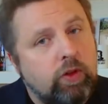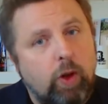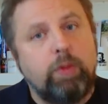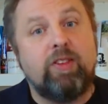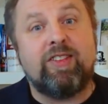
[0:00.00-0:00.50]

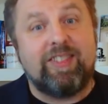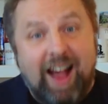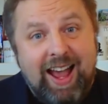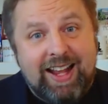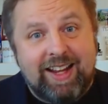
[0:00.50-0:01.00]
globalist
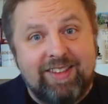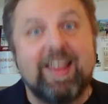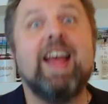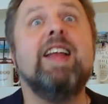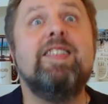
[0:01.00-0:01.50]
societies
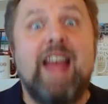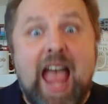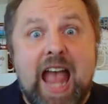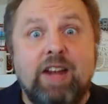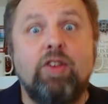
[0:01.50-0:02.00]

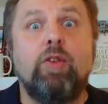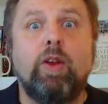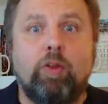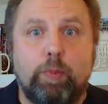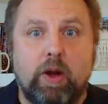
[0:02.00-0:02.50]
tend to
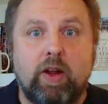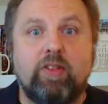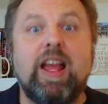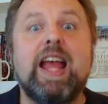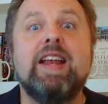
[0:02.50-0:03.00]

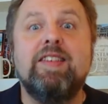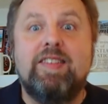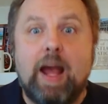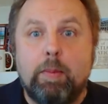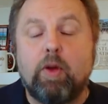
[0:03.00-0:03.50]
experience
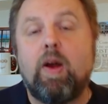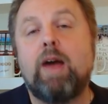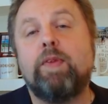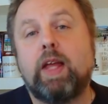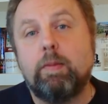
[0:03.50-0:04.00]

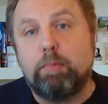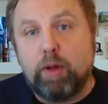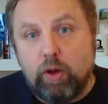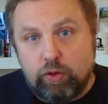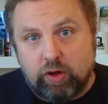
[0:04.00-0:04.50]
demographic
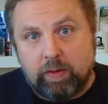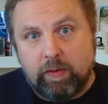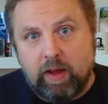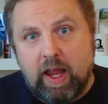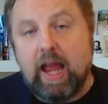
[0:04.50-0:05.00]
implosion.
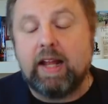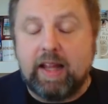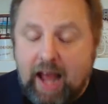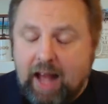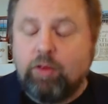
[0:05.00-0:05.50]
And
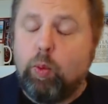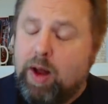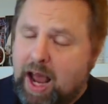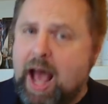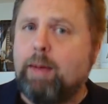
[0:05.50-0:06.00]
that's
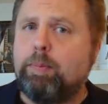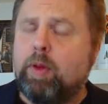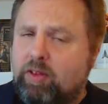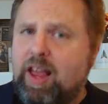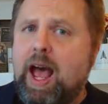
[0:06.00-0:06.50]
what's
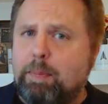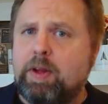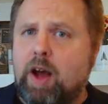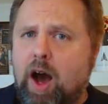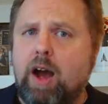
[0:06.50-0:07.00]

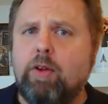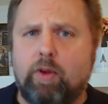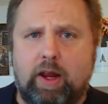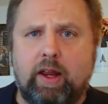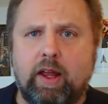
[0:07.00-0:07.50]
happened to
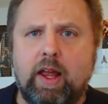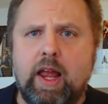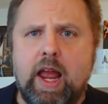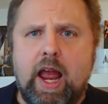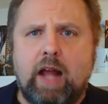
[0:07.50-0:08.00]
Hungary.
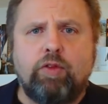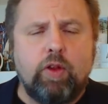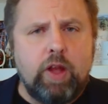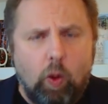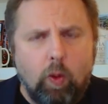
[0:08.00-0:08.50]
And
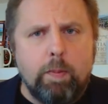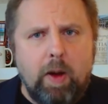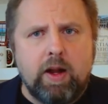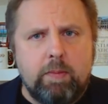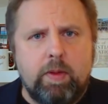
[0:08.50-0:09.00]
so the
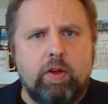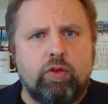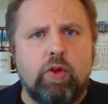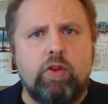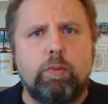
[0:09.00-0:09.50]
Orban
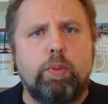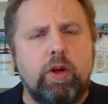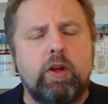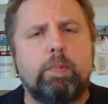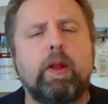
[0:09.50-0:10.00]
administration
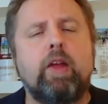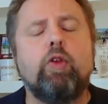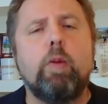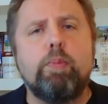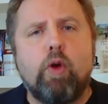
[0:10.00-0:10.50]
put into
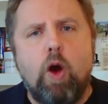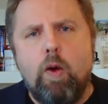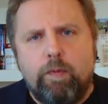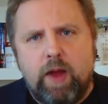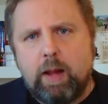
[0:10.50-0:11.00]
place
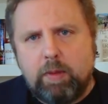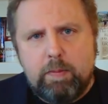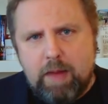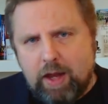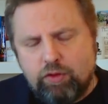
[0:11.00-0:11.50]
pro-family
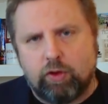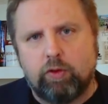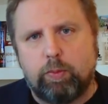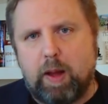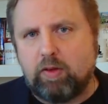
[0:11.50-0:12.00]

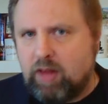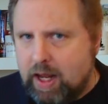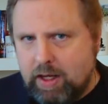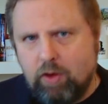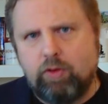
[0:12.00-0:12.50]
measures about
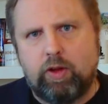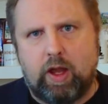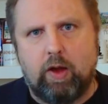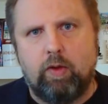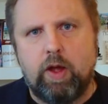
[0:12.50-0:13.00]
10 years
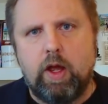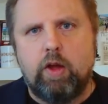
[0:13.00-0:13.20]
ago